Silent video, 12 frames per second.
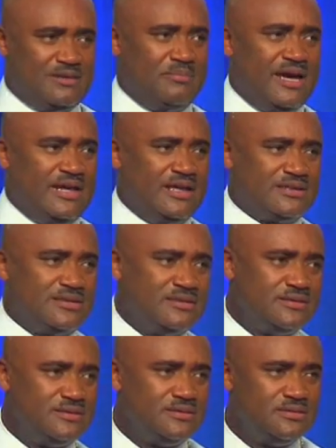made it.
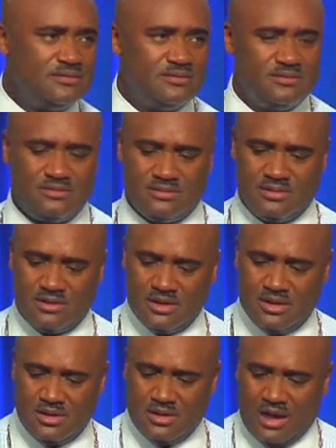
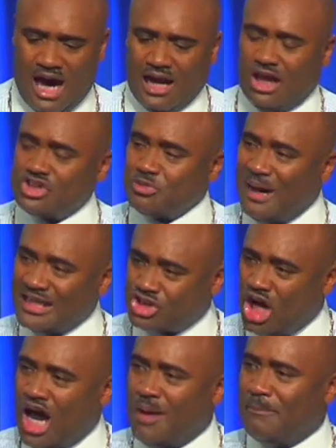I lost my
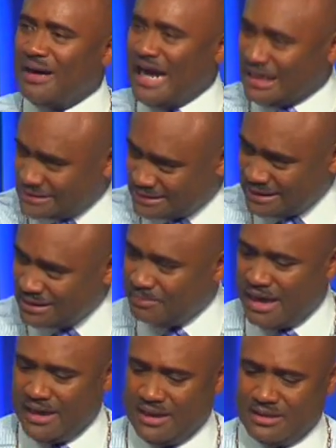job, but I still
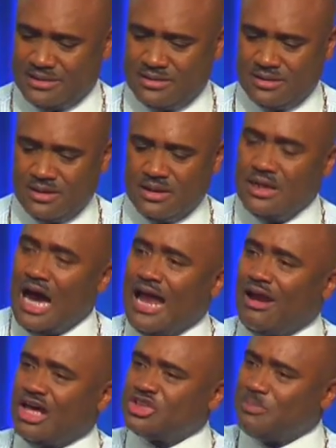made it. I
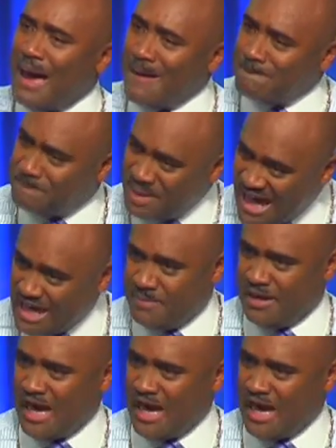lost my baby